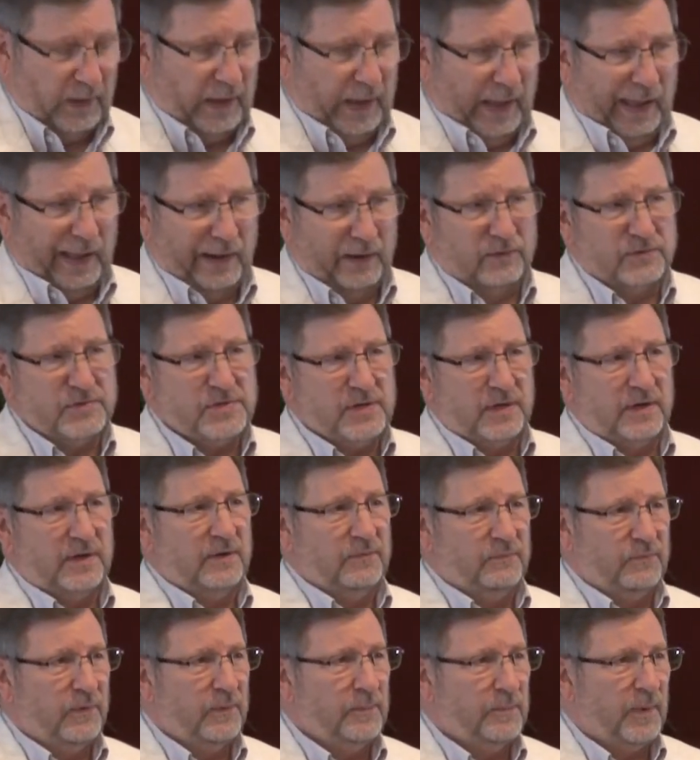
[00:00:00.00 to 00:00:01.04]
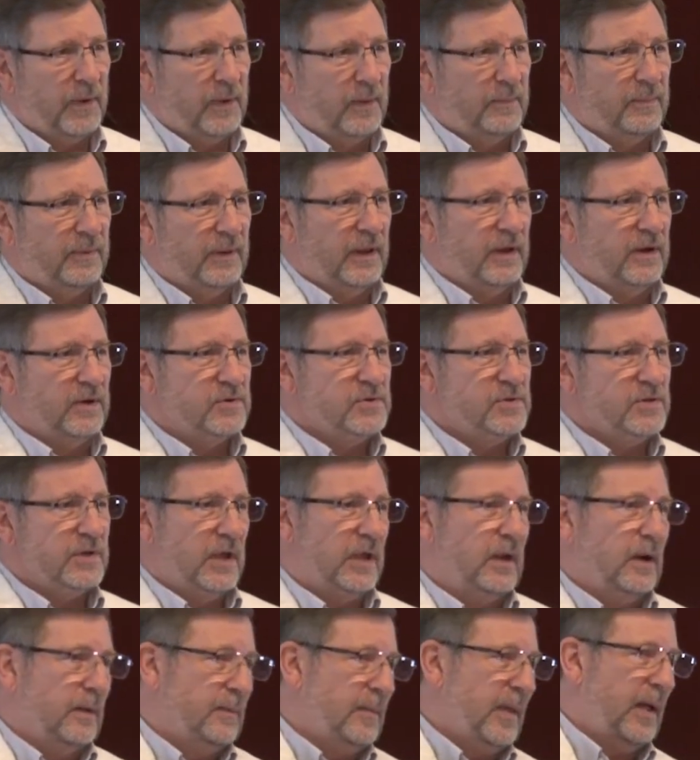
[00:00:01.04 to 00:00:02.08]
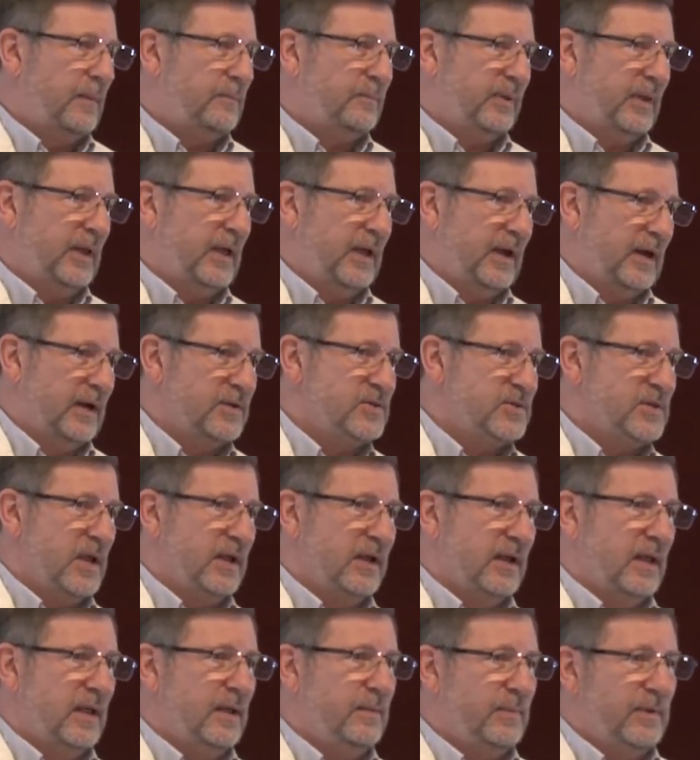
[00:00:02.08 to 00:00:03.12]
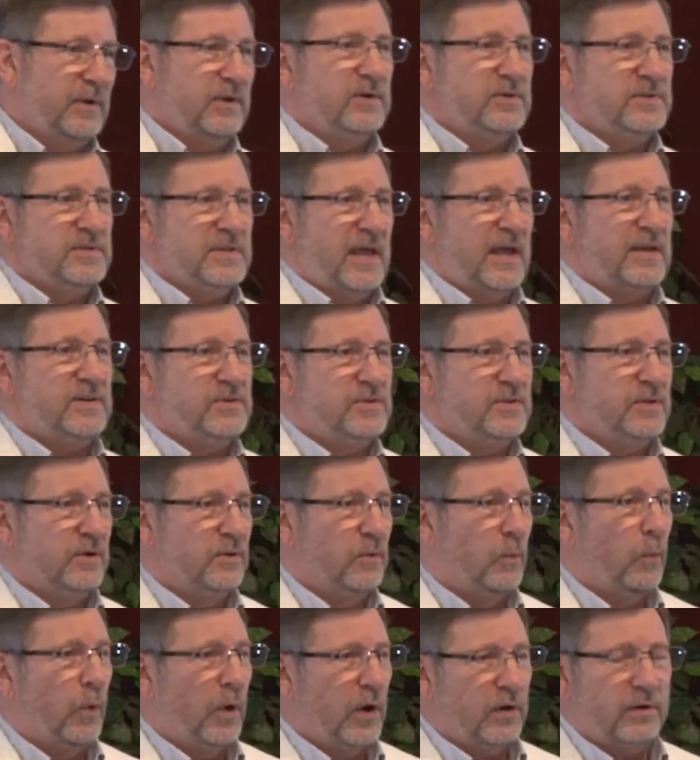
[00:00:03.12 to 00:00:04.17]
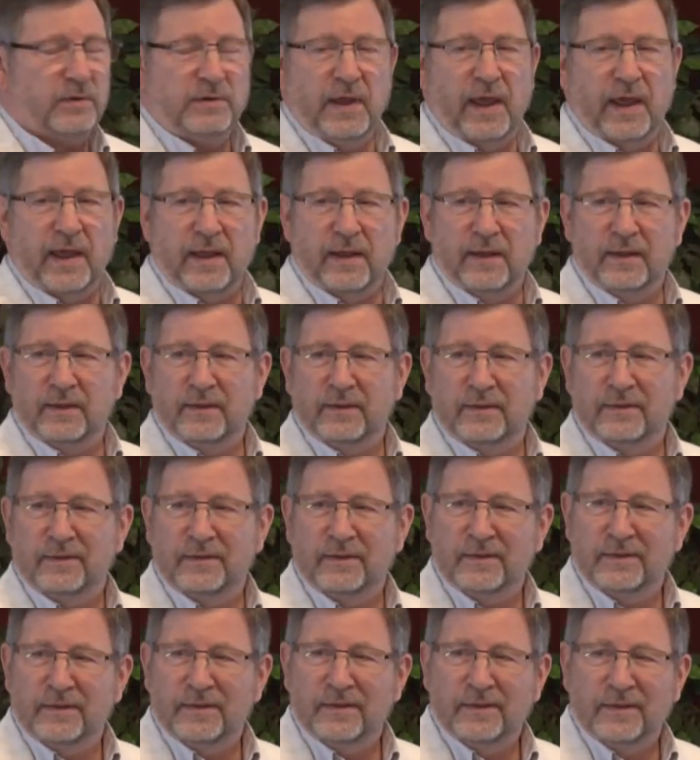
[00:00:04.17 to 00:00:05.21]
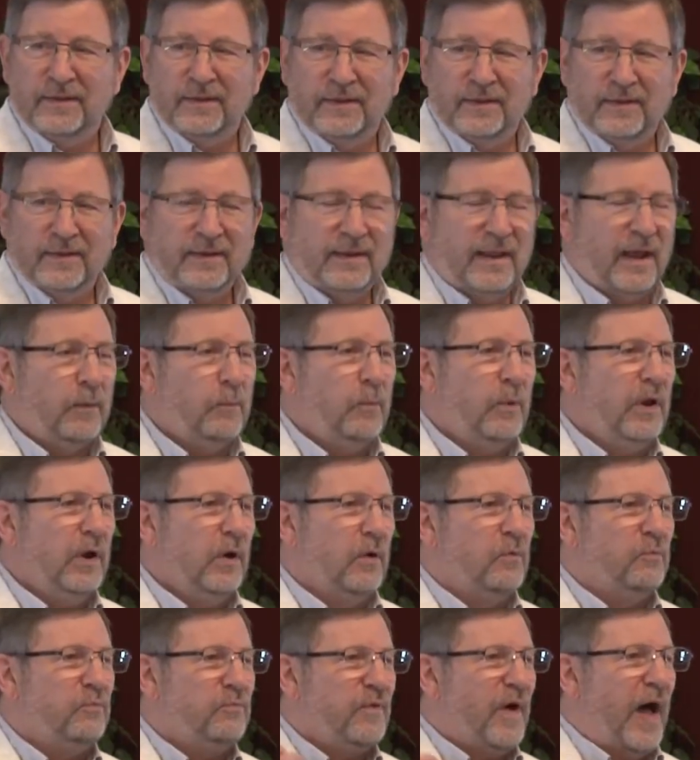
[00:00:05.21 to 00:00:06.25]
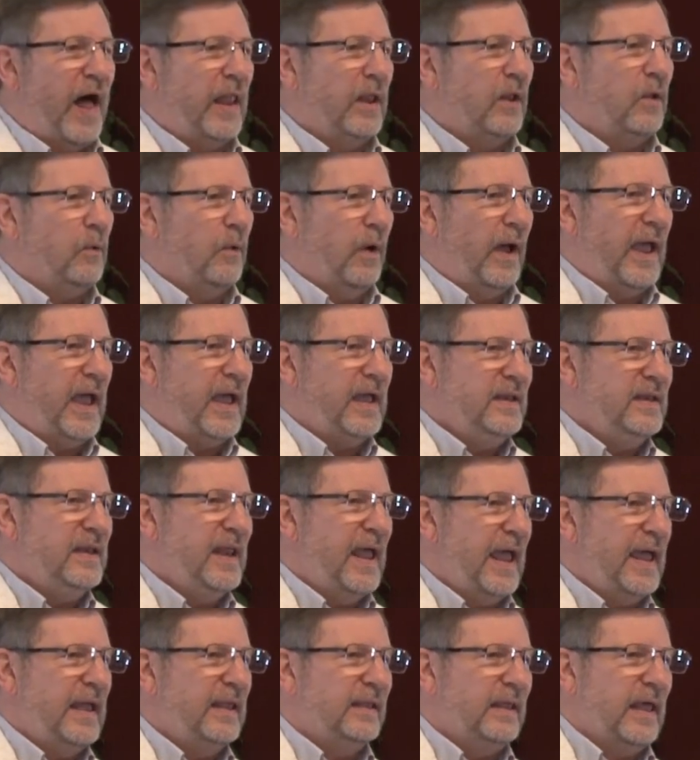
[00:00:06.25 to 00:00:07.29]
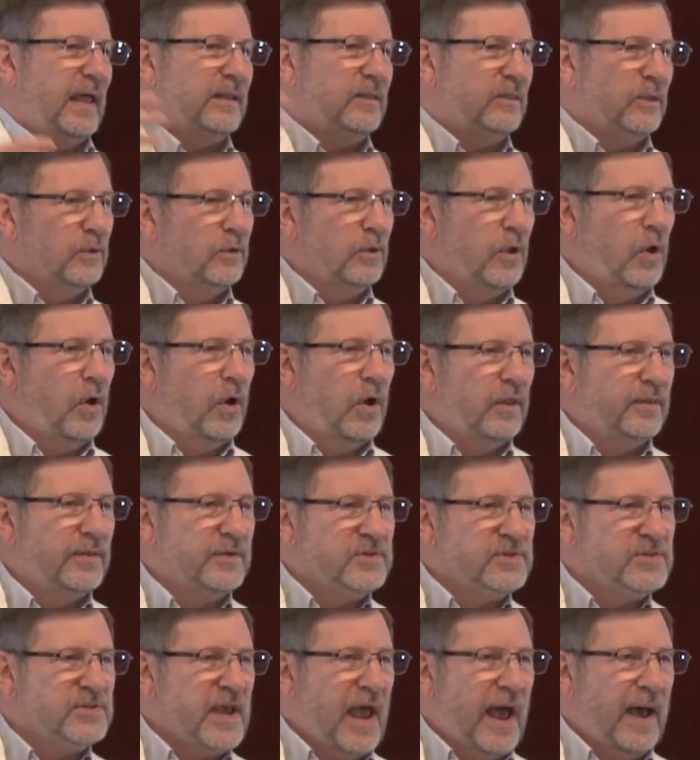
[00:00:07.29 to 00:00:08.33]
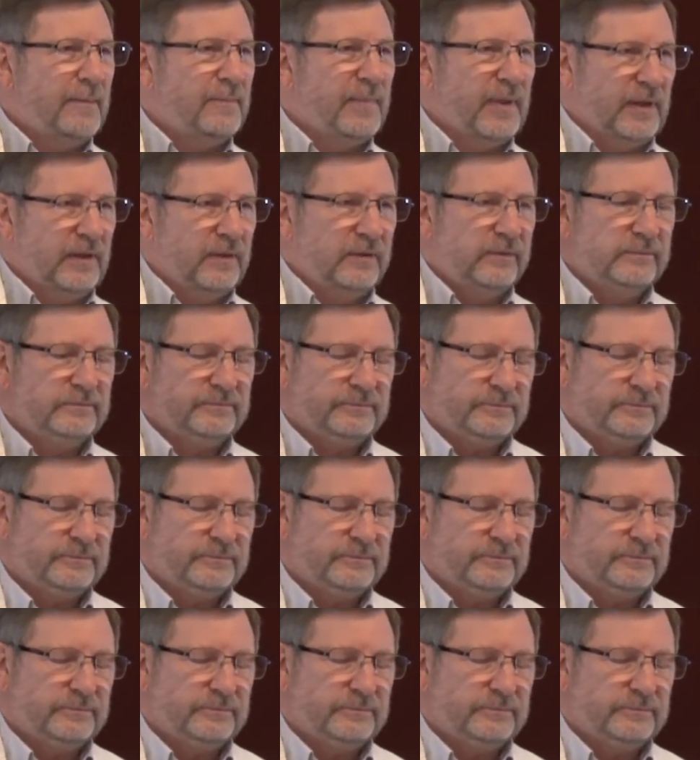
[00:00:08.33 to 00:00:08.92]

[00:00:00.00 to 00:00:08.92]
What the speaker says: I don't see any football players saying, I'm not playing on Sunday because that's their work day. Now, we don't follow a day like the law, the Sabbath.